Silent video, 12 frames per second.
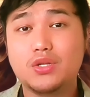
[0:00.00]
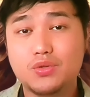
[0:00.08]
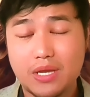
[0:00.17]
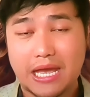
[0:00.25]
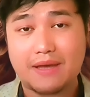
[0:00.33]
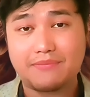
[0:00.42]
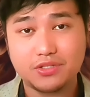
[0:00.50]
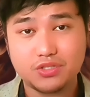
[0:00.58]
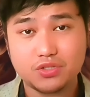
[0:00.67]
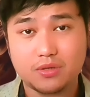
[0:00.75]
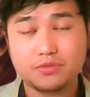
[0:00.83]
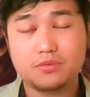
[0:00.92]
you have the
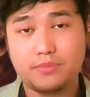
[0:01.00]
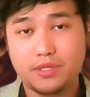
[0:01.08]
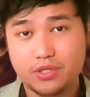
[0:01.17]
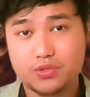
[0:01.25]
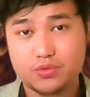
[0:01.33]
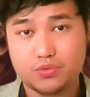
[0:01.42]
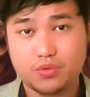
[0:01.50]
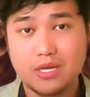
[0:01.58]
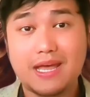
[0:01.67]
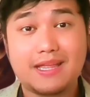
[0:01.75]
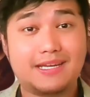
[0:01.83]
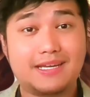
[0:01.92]
job to make sure
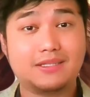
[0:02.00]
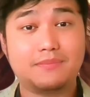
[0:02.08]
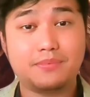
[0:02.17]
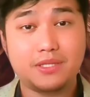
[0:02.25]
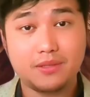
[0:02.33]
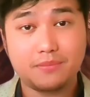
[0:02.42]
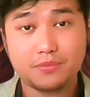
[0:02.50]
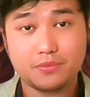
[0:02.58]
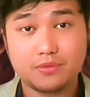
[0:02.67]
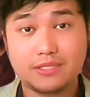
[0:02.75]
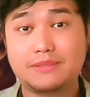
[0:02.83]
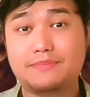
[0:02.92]
that the
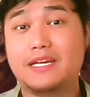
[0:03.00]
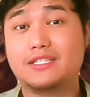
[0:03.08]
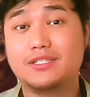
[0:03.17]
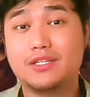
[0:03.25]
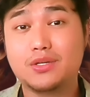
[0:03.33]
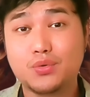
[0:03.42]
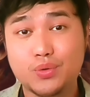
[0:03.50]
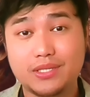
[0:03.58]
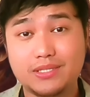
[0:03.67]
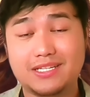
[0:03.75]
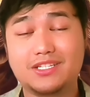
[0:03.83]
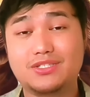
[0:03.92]
people, especially the
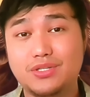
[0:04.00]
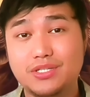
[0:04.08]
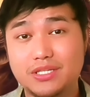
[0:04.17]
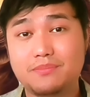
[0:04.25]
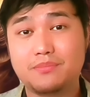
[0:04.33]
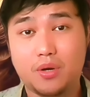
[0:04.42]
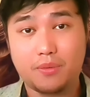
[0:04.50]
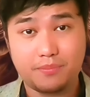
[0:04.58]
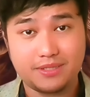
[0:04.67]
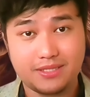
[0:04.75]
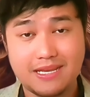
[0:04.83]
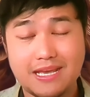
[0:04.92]
queens, are treated
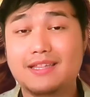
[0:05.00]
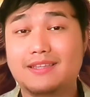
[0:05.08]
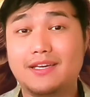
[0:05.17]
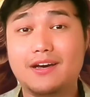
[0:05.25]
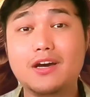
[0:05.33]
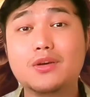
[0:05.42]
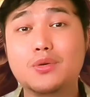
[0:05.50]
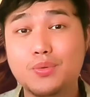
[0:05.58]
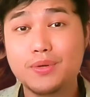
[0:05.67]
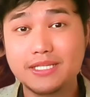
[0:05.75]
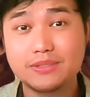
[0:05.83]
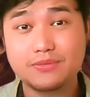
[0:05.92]
properly. They are
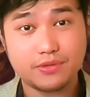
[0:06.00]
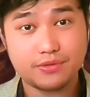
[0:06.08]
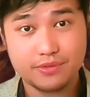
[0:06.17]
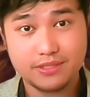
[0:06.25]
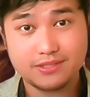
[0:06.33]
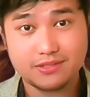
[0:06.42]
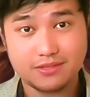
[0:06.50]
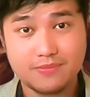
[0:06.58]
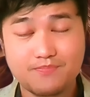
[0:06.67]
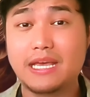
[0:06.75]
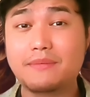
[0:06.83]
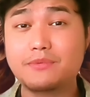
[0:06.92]
queens for a reason.
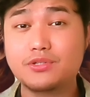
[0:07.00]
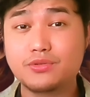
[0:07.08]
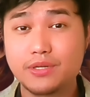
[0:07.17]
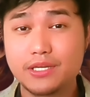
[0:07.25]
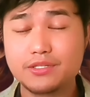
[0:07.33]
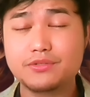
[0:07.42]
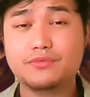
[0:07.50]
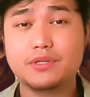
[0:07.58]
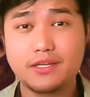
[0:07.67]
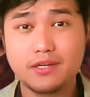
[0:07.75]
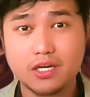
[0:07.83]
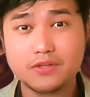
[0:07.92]
They have trained
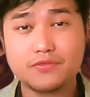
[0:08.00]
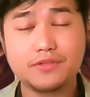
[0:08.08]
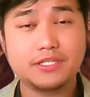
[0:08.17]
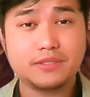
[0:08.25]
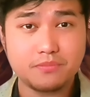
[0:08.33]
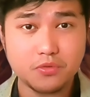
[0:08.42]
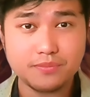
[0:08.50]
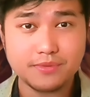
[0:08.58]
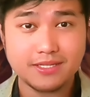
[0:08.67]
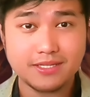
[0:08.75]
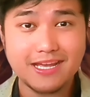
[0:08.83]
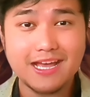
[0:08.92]
really hard for this
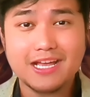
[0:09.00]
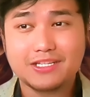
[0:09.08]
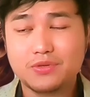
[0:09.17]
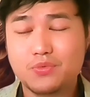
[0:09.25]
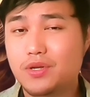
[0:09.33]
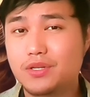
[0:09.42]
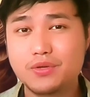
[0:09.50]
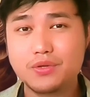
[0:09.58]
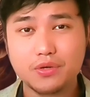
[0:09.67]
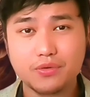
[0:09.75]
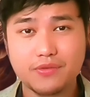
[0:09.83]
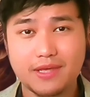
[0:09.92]
moment. So when you
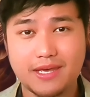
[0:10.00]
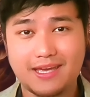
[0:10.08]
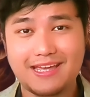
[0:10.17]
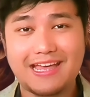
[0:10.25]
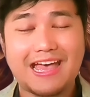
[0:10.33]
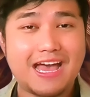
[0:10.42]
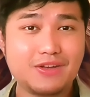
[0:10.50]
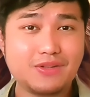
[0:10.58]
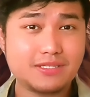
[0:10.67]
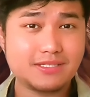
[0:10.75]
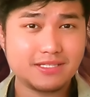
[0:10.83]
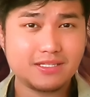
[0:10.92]
go there and you
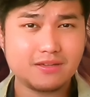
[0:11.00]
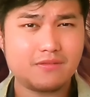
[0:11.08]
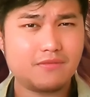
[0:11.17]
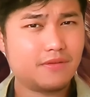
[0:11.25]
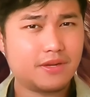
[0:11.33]
see a